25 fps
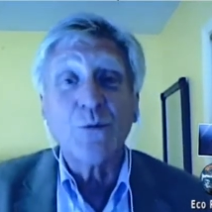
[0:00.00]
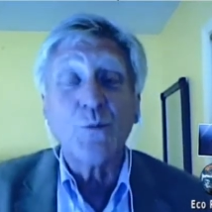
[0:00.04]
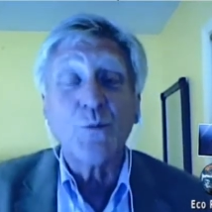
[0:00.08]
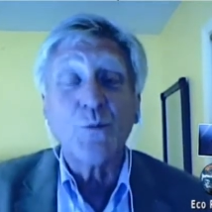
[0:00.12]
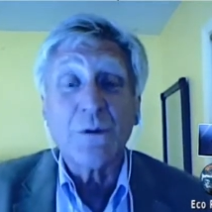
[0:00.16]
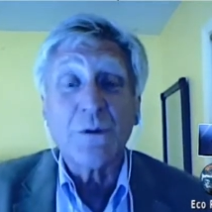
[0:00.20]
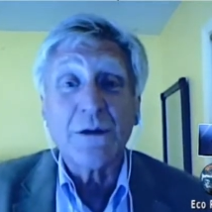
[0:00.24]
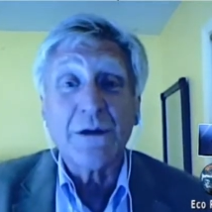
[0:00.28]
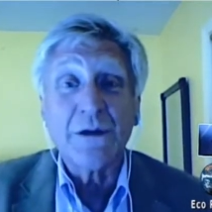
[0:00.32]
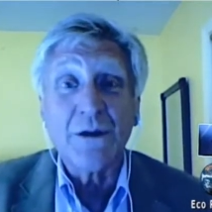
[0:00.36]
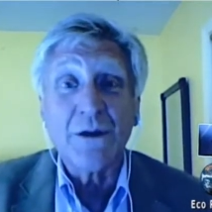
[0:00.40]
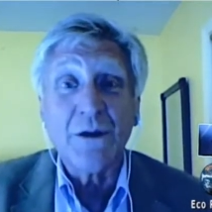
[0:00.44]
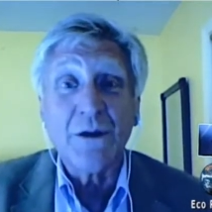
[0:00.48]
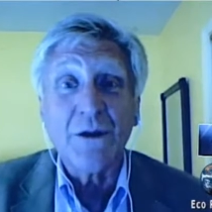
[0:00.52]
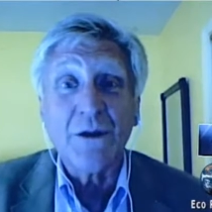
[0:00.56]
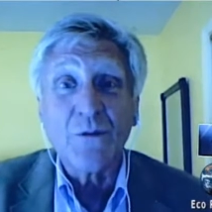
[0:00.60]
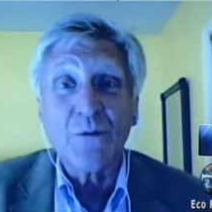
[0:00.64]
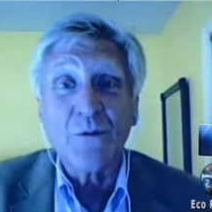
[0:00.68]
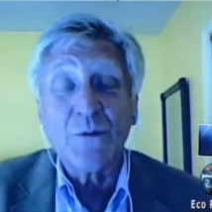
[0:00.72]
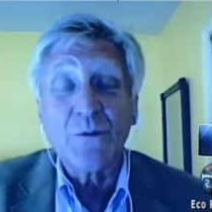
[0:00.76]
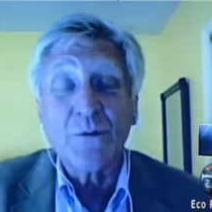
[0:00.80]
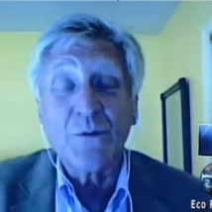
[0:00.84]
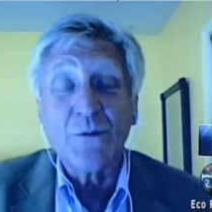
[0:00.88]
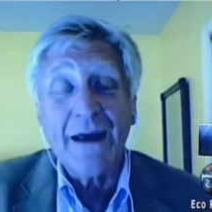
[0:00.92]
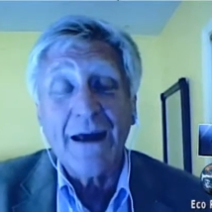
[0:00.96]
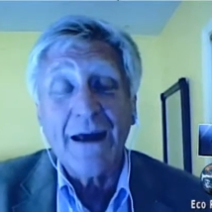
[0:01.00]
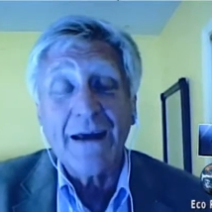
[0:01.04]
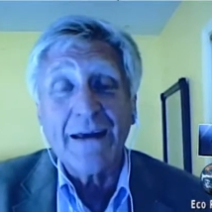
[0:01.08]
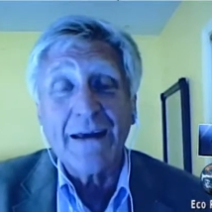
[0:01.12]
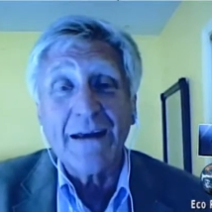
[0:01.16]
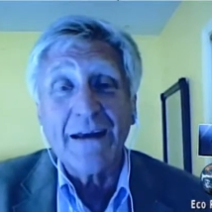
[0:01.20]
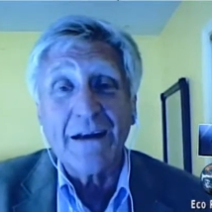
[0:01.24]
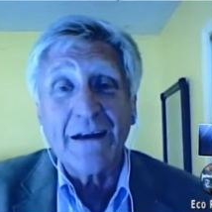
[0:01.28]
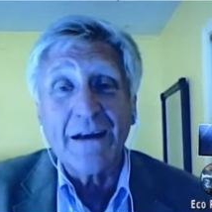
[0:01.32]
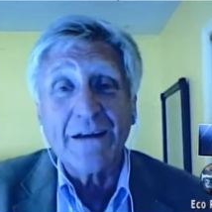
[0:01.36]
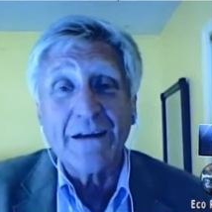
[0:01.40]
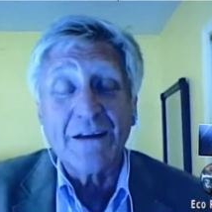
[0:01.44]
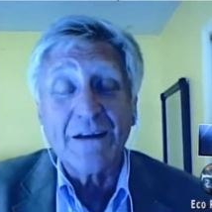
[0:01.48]
you know, hanging
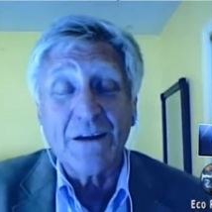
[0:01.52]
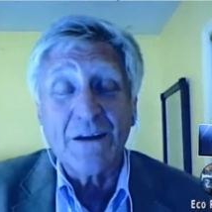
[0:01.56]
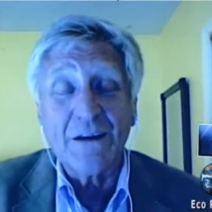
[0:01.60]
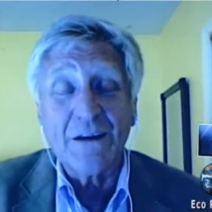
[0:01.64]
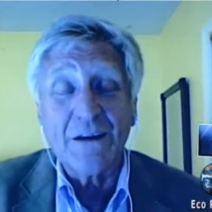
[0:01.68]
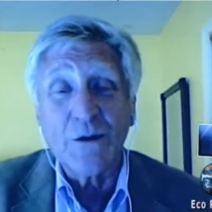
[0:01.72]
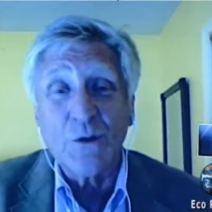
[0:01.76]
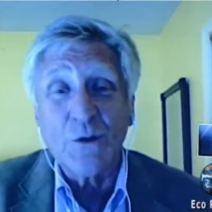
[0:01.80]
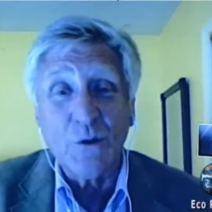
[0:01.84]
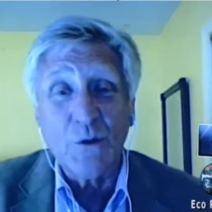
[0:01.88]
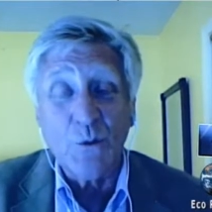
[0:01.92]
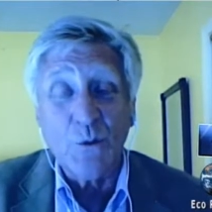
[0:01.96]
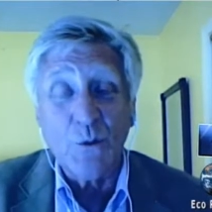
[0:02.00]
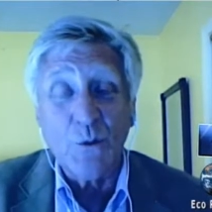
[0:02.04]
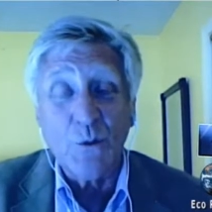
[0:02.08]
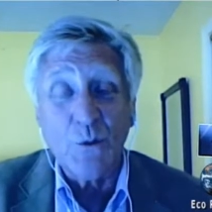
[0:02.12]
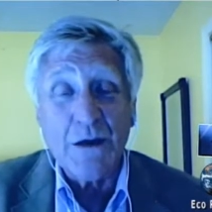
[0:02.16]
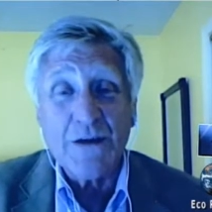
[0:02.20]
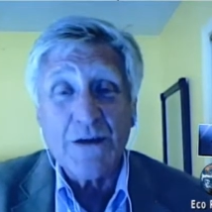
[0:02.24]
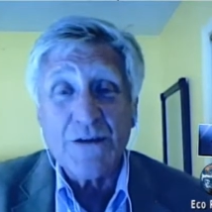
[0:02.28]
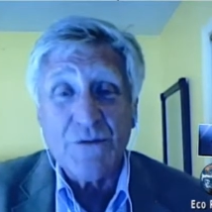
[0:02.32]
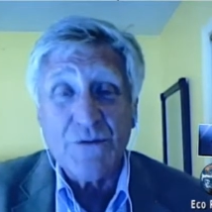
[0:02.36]
on to the nuclear waste